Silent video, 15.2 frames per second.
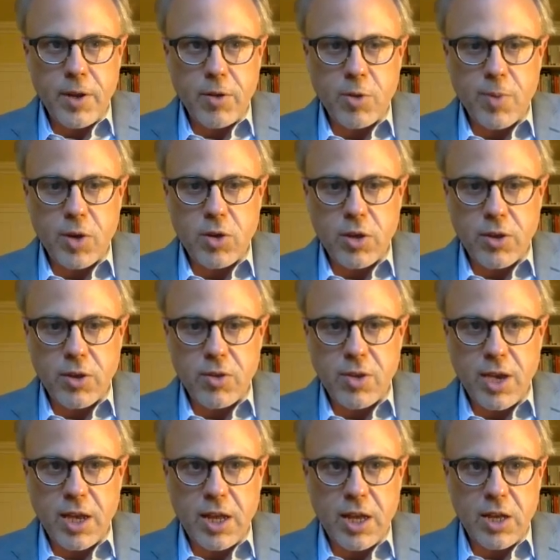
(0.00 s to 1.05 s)
you know, especially in this
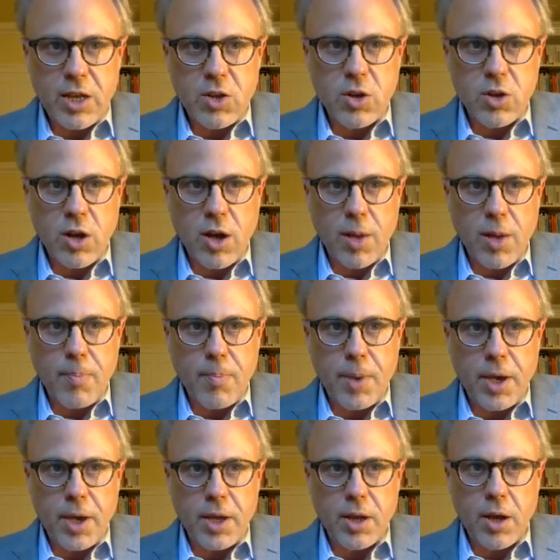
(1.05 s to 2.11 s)
day and age.
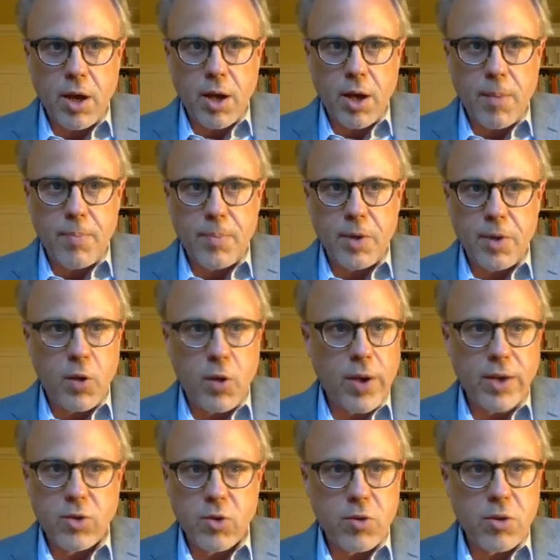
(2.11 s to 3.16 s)
But you know,
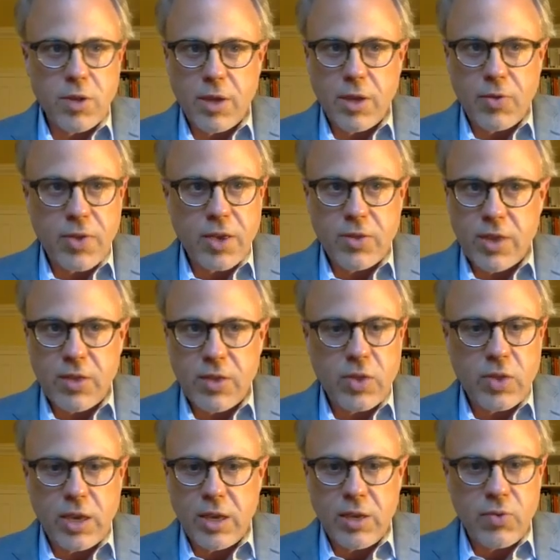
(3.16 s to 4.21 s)
I certainly think
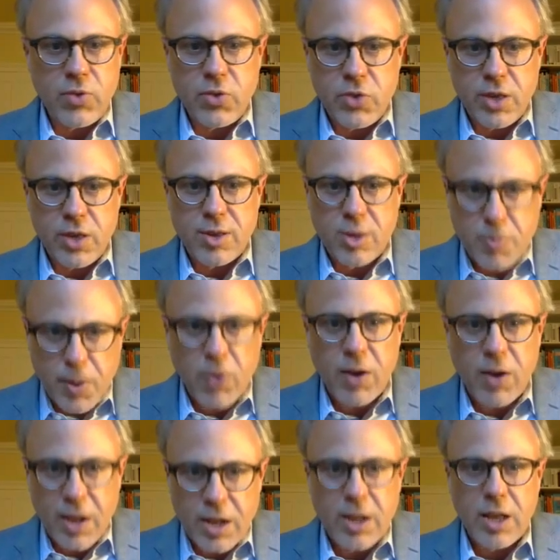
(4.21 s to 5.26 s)
that the
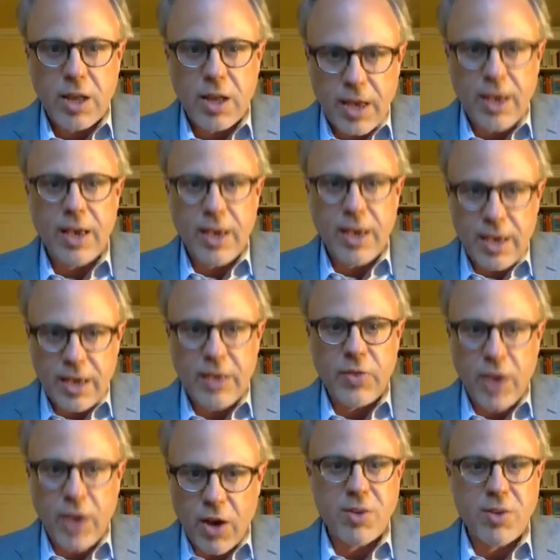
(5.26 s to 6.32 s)
spirit
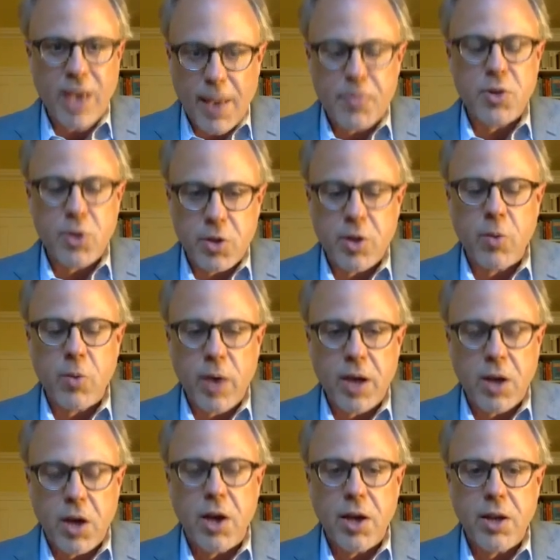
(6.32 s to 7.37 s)
there is absolutely
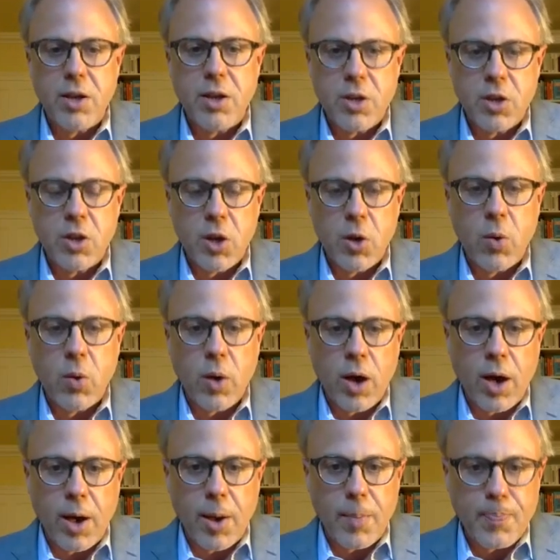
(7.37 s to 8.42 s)
right on. You
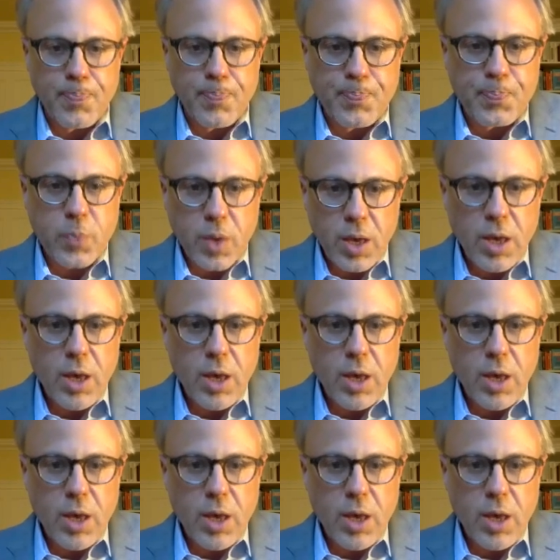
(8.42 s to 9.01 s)
know,